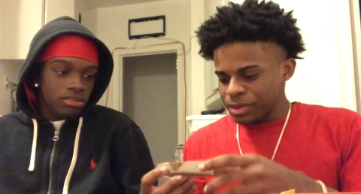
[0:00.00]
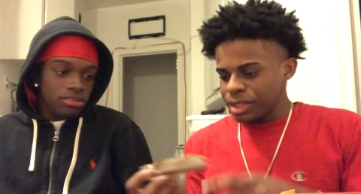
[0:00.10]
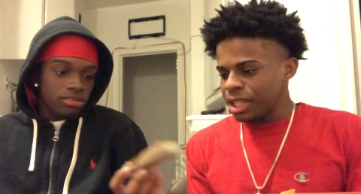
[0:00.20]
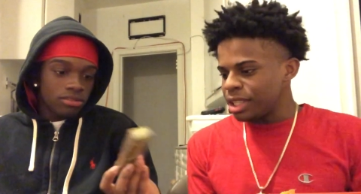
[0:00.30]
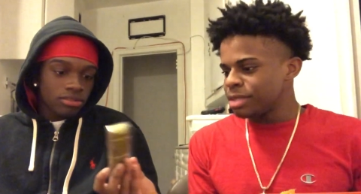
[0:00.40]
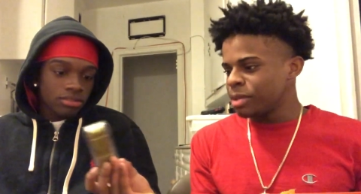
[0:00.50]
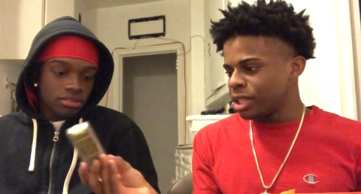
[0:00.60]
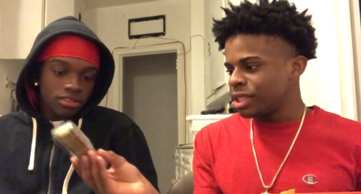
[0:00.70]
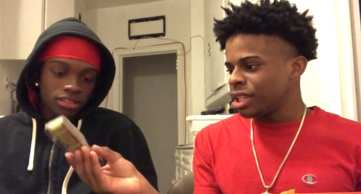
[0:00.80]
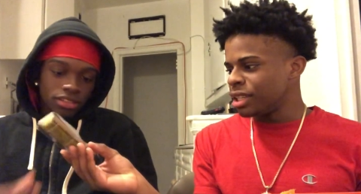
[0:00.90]
Speaker 1: I smell
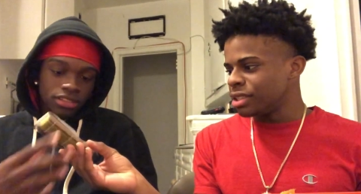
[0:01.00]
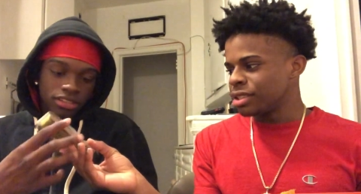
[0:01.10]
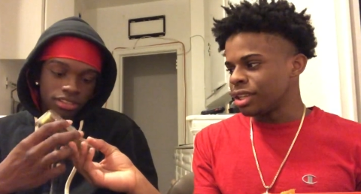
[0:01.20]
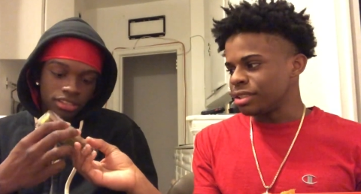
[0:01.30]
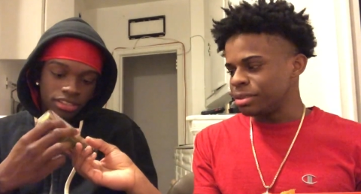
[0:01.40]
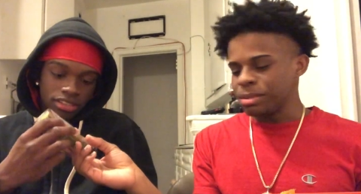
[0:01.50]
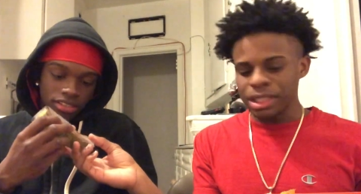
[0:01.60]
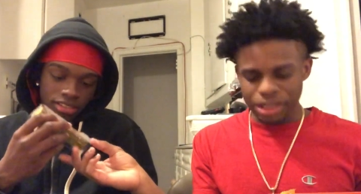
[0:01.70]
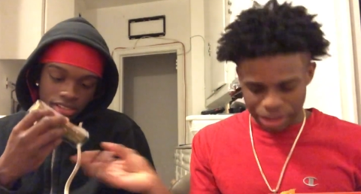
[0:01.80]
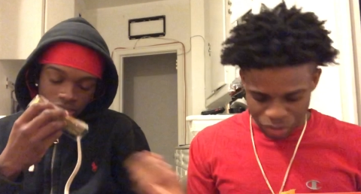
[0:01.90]
like yeah, it is chocolate,
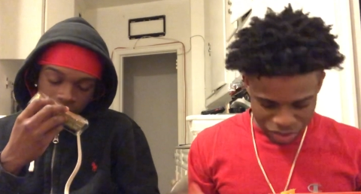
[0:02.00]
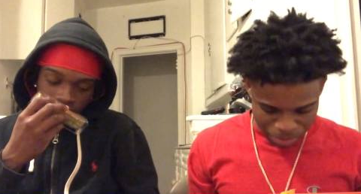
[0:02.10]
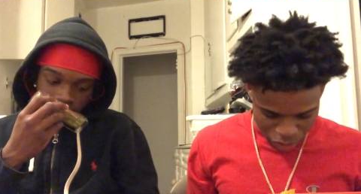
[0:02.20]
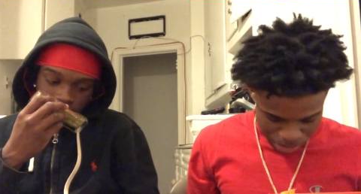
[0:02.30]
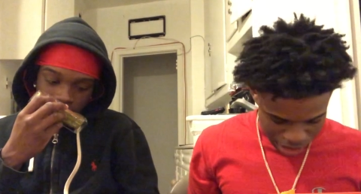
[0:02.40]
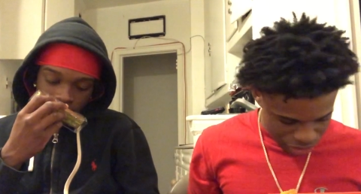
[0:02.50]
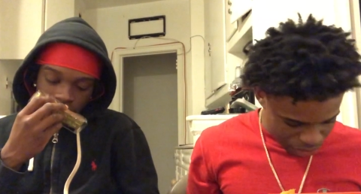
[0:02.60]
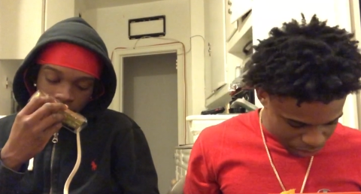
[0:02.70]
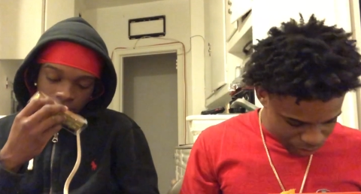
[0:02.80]
but it, it don't smell bad though.